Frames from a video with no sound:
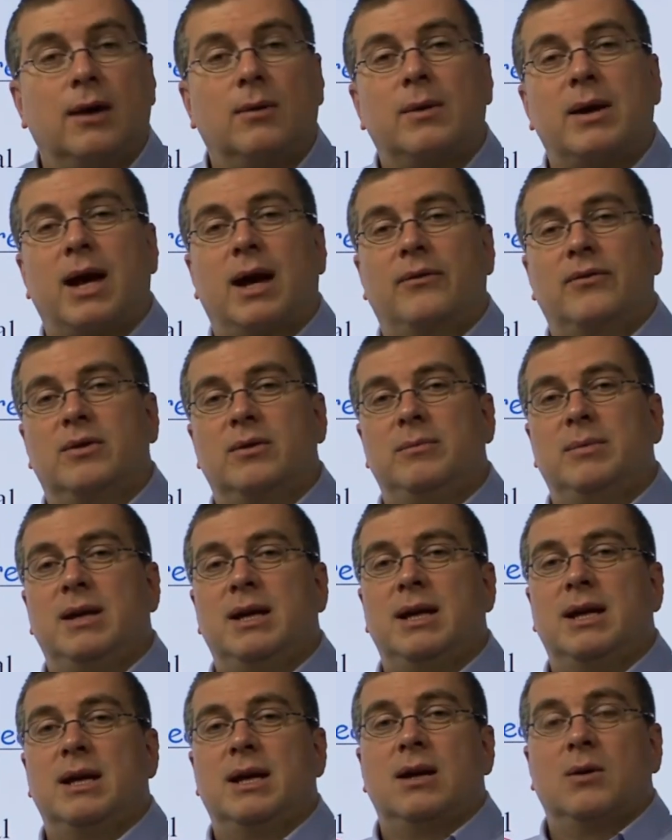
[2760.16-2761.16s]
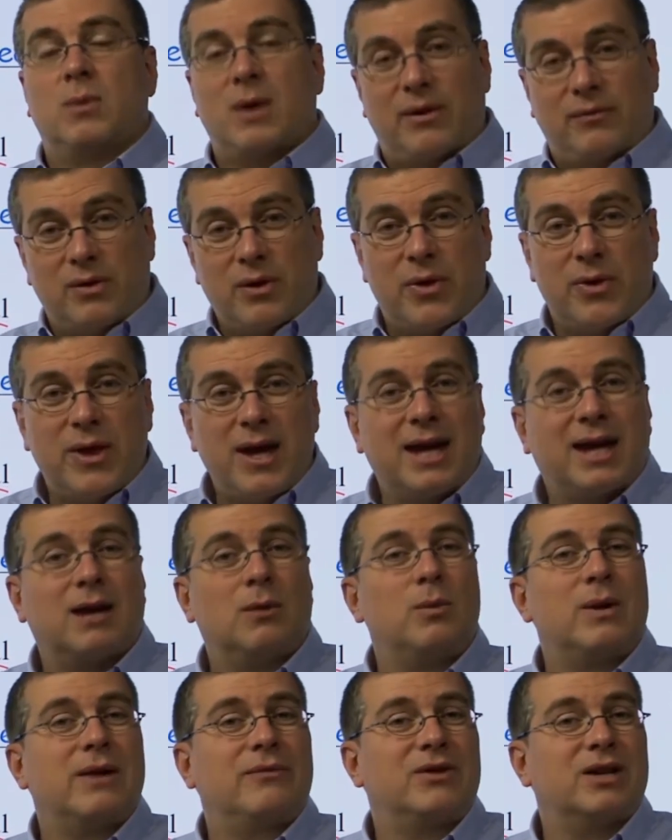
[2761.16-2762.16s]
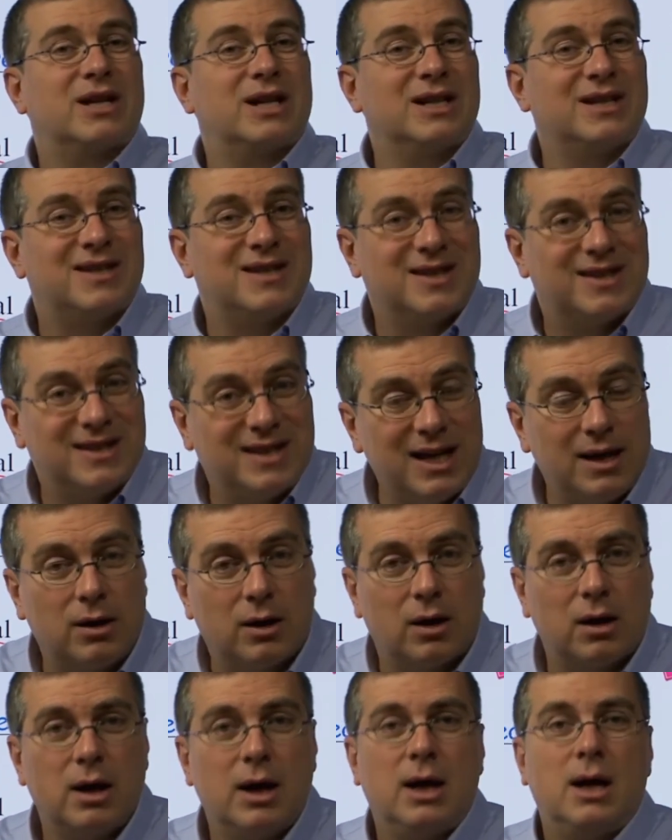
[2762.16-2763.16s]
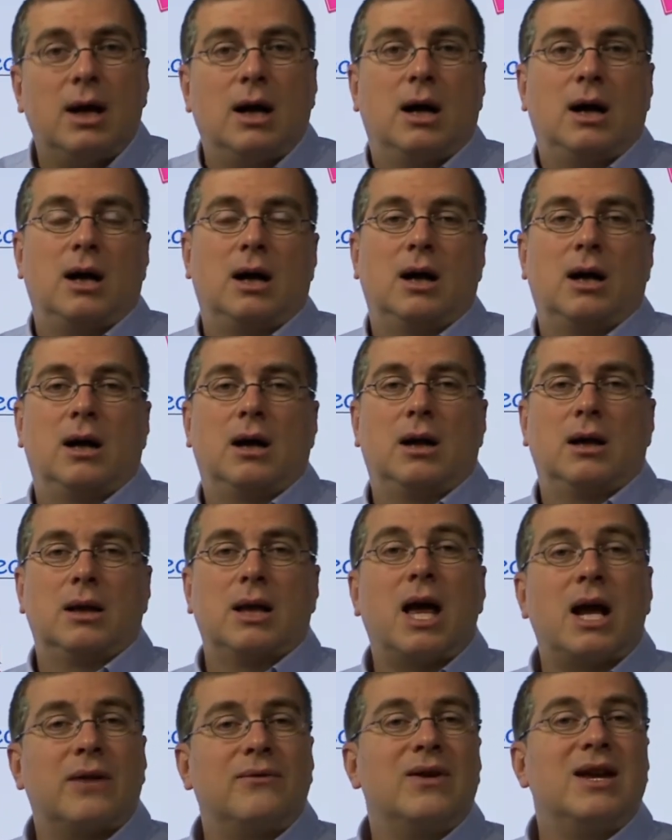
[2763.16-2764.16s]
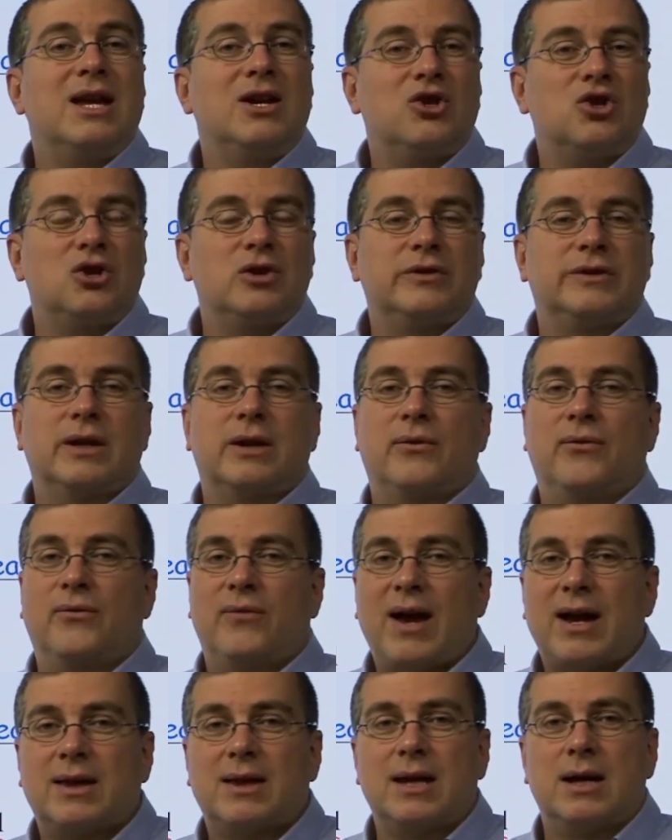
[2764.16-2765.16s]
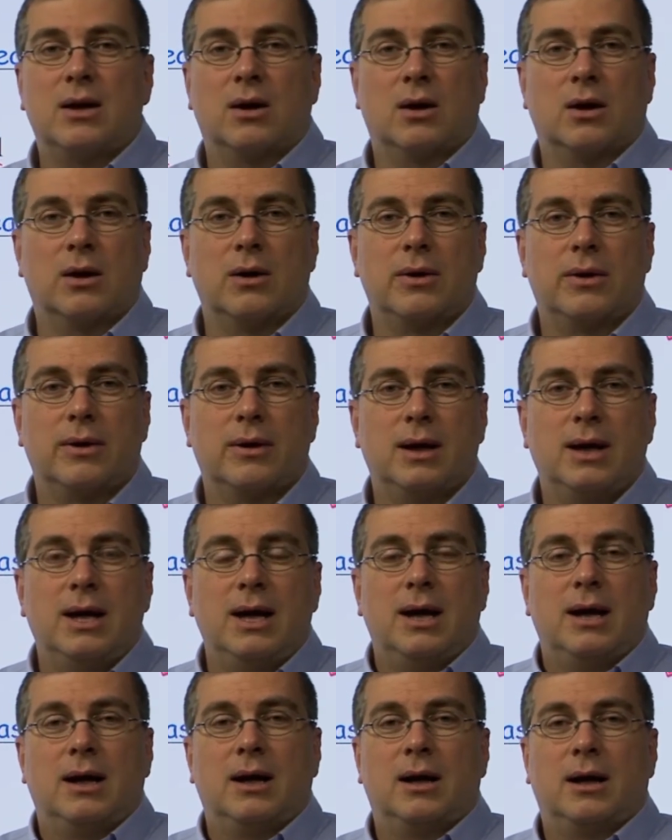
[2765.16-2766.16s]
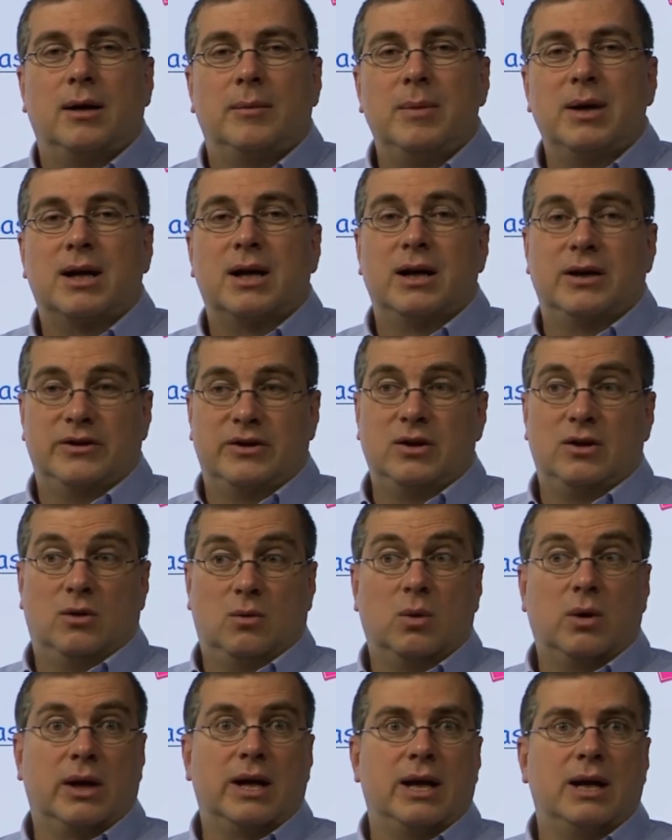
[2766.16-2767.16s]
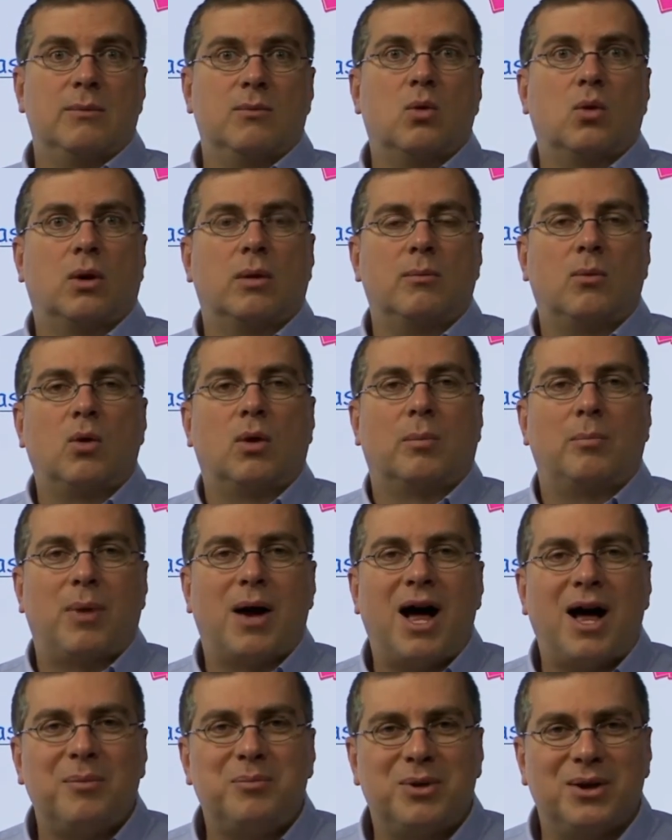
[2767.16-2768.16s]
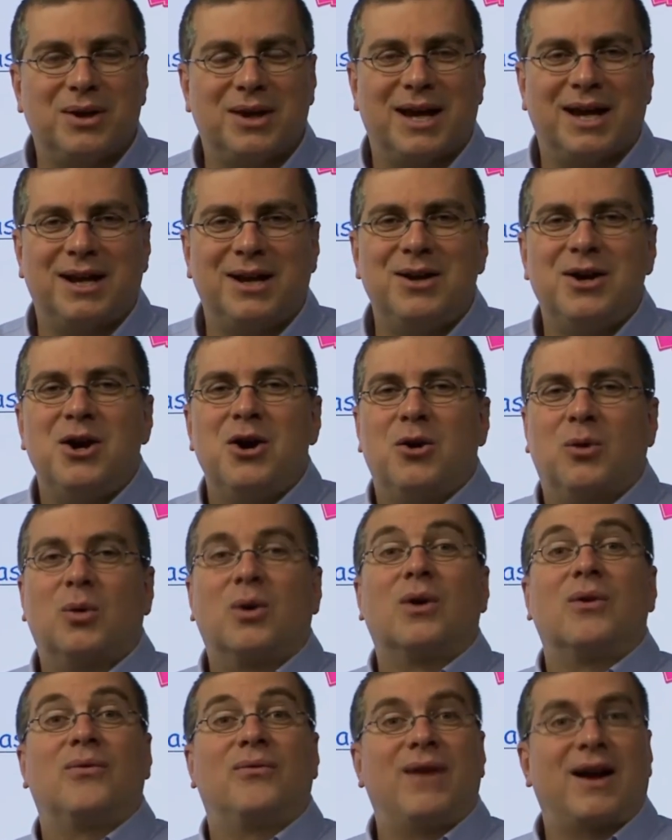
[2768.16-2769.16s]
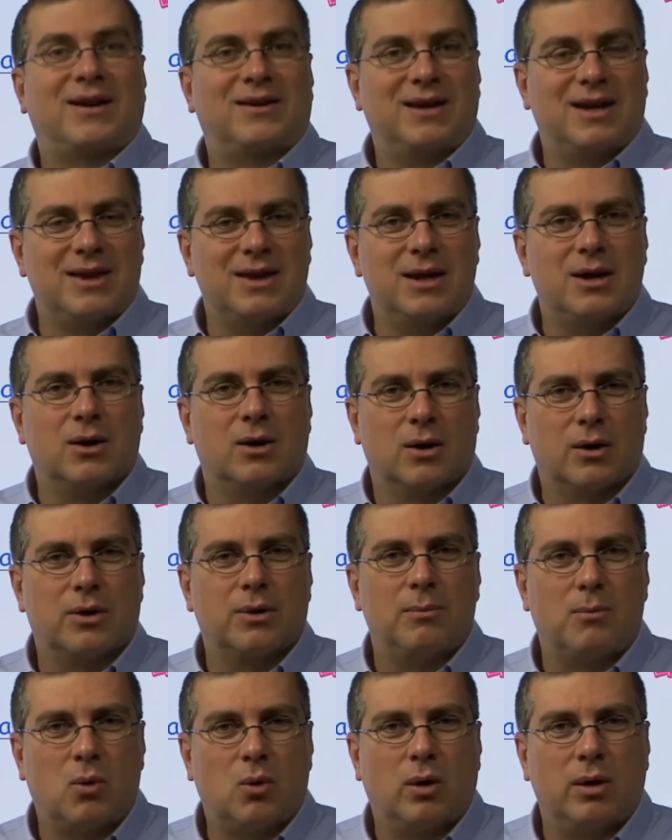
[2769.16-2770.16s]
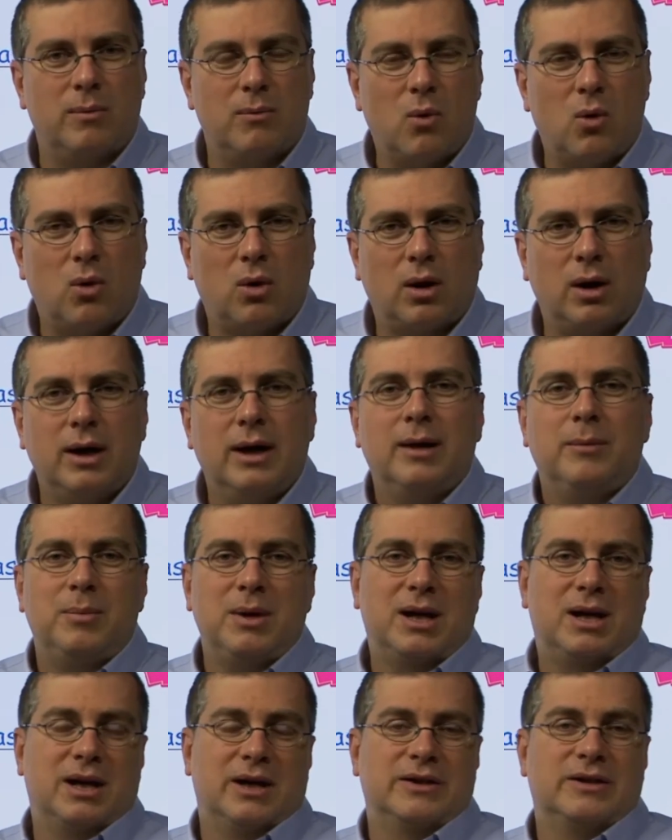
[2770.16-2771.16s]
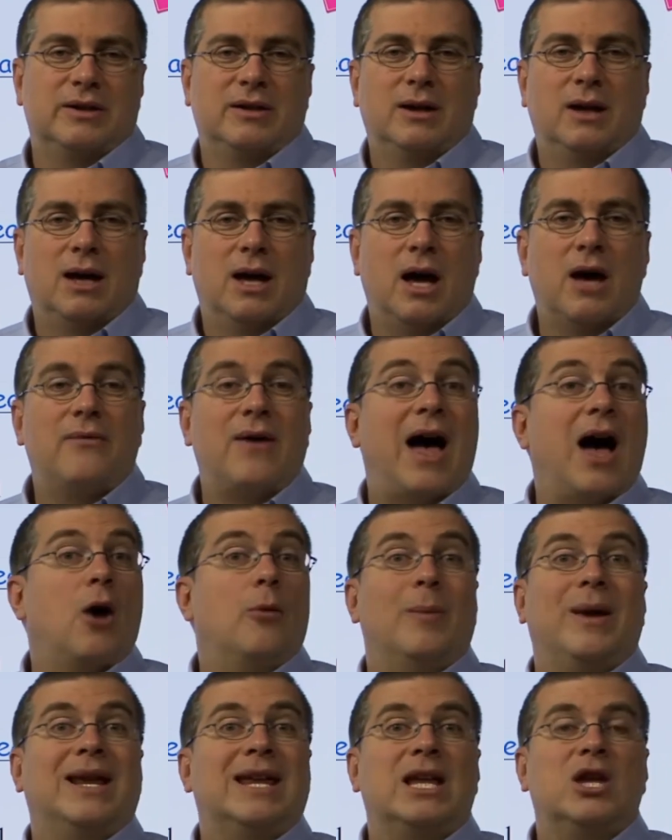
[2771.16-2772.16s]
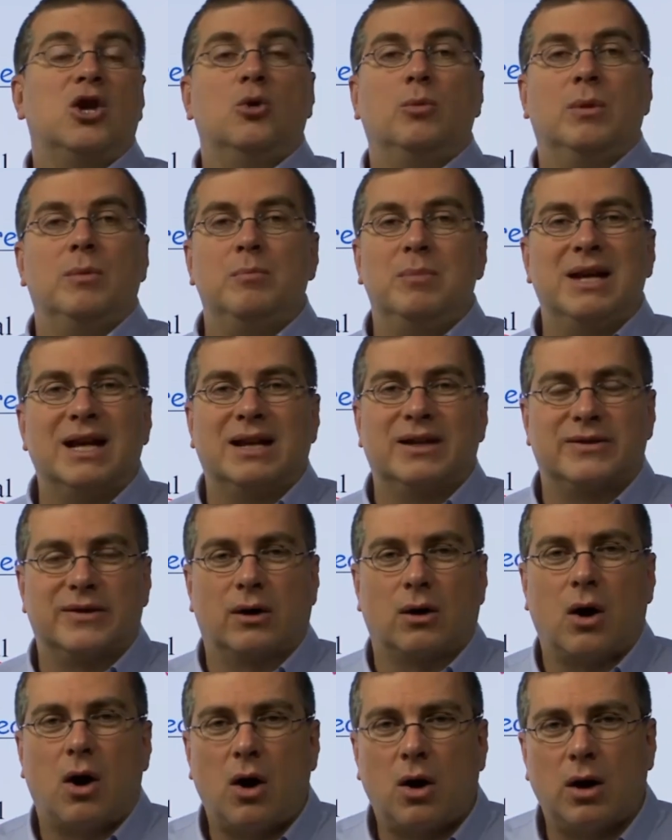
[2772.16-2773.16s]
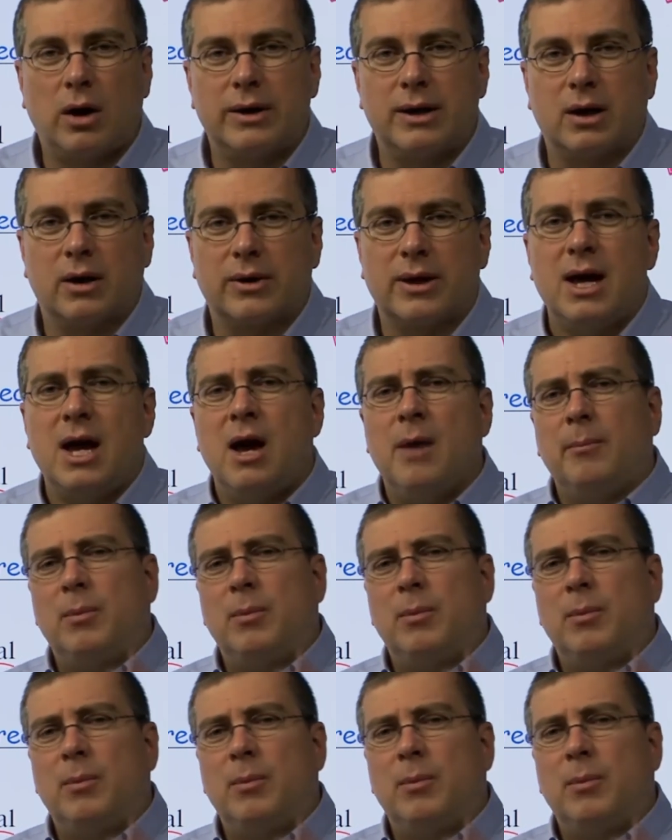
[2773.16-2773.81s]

and we have to think and we have to consider a lot of issues that affect the Earth because, you know, we're getting more and more populated. We're affecting the Earth more and more because of how many human beings there are on the Earth.